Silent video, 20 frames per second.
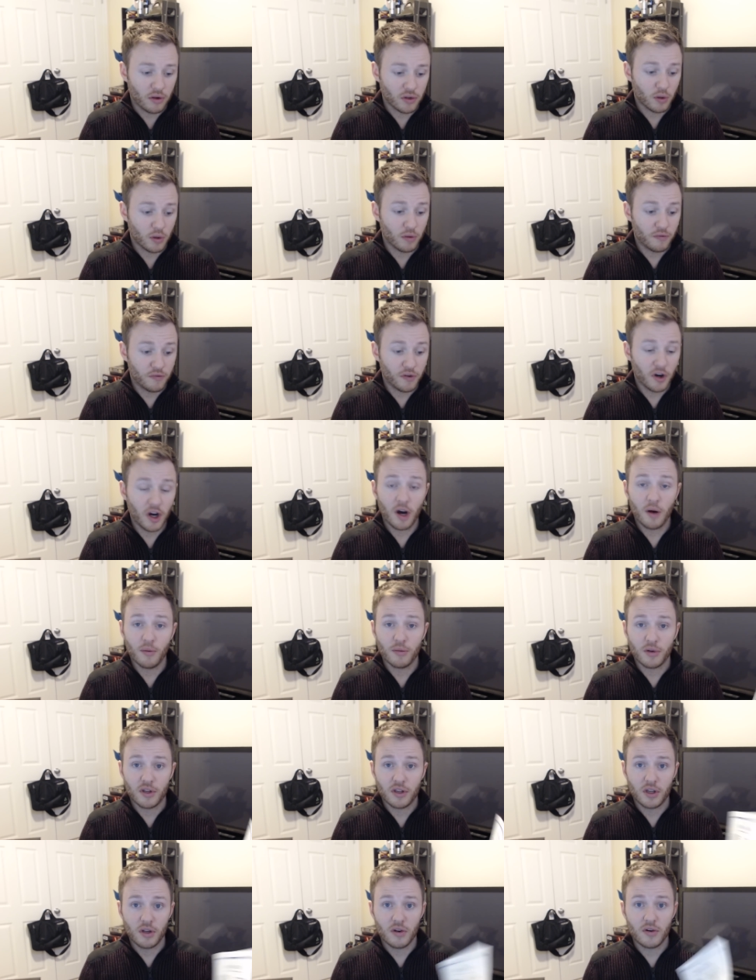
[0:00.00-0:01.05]
So
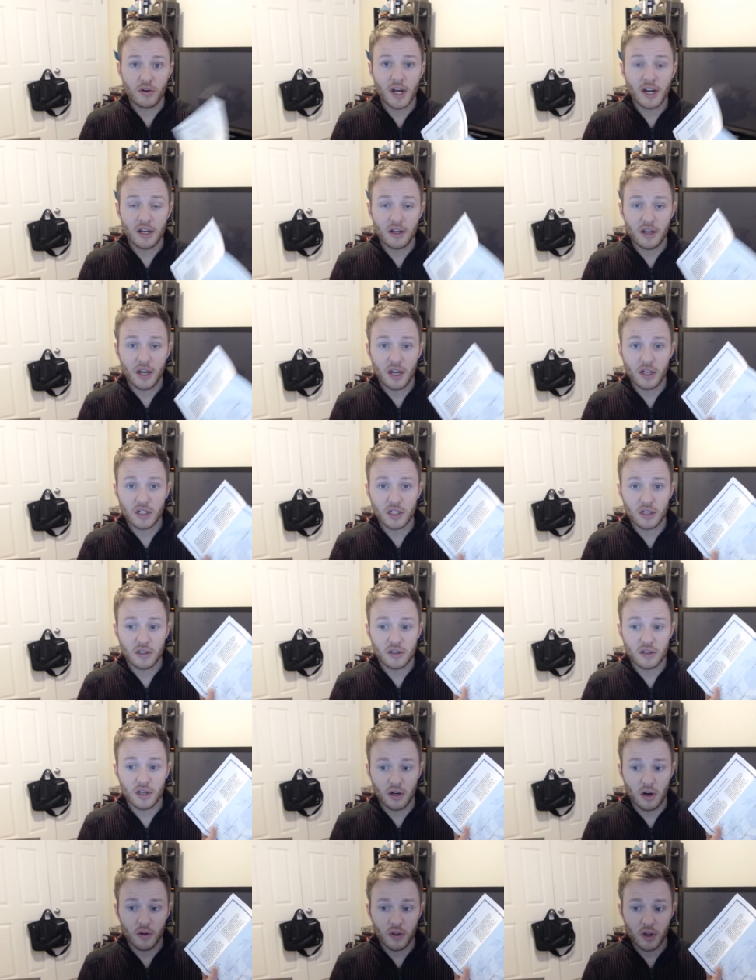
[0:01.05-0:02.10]
confirmed, the United Nations
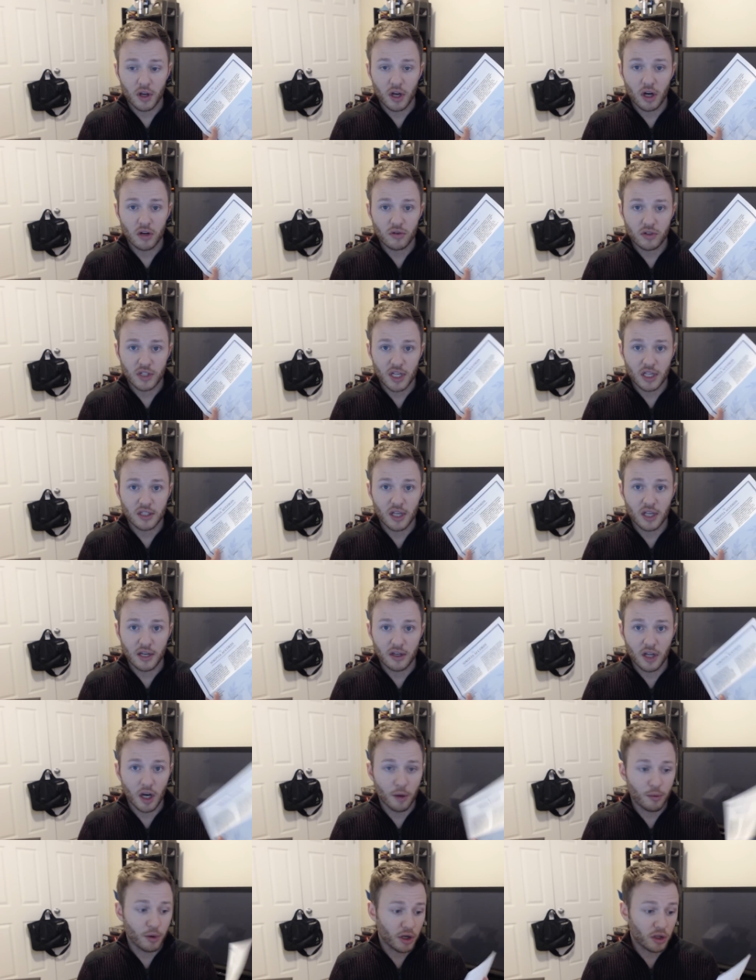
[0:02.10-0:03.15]
and all the countries that signed
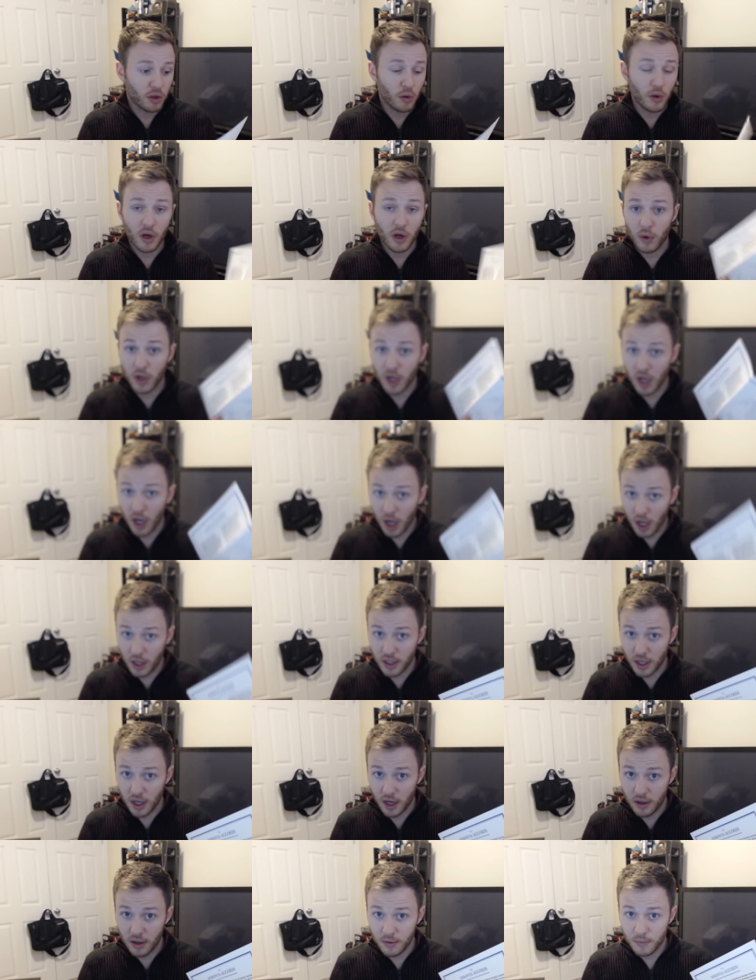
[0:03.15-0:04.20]
up, including
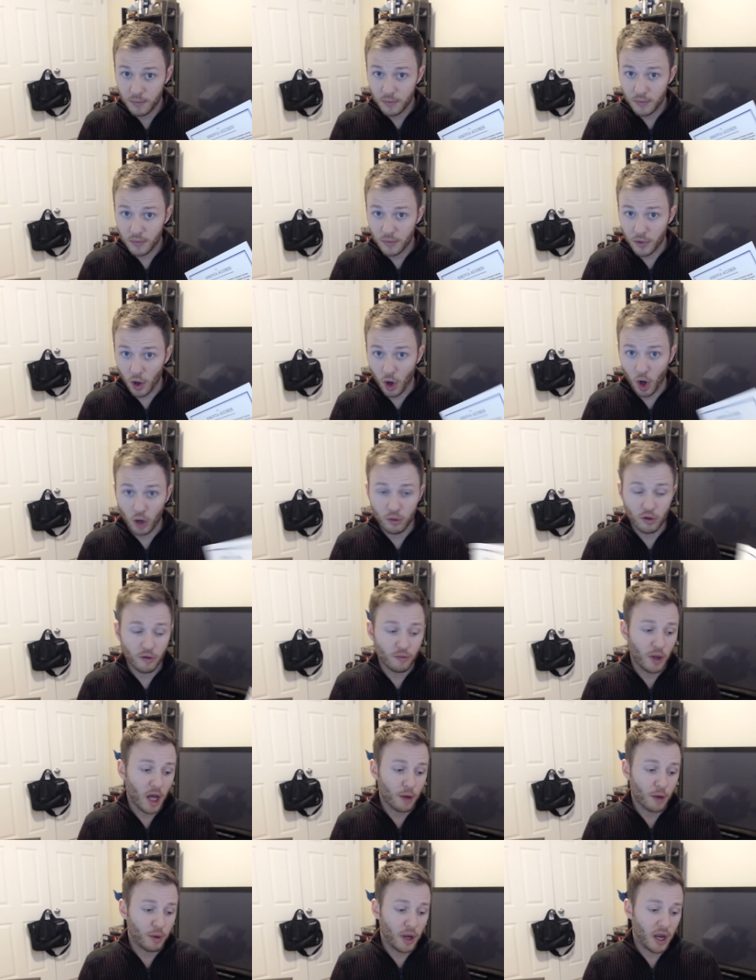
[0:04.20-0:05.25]
Wakanda, the home of
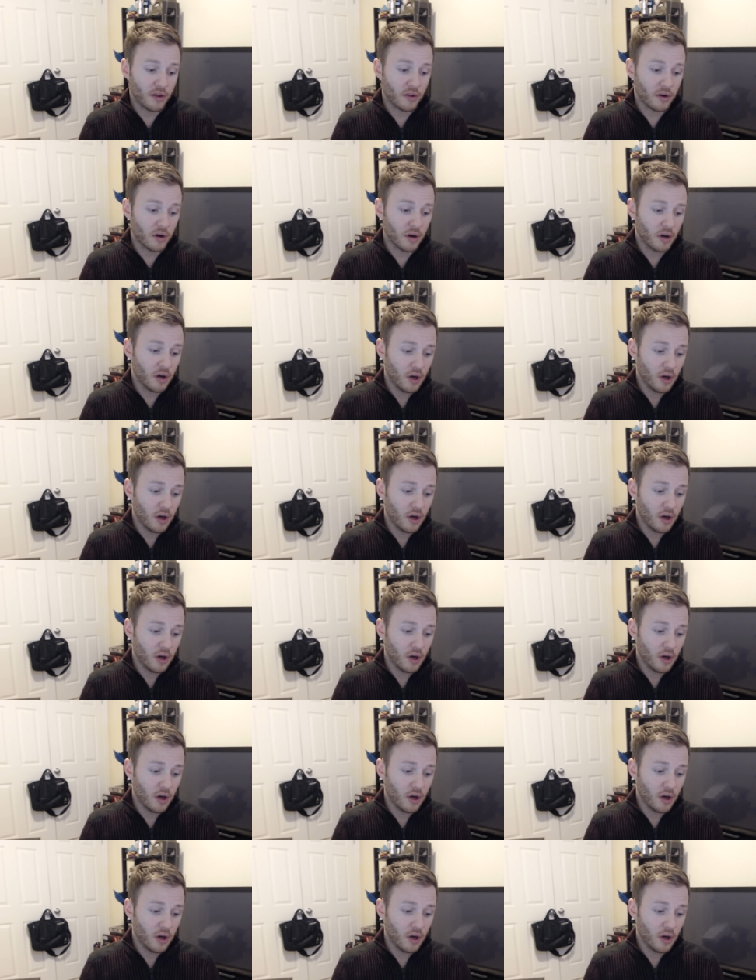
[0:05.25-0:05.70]
Black Panther,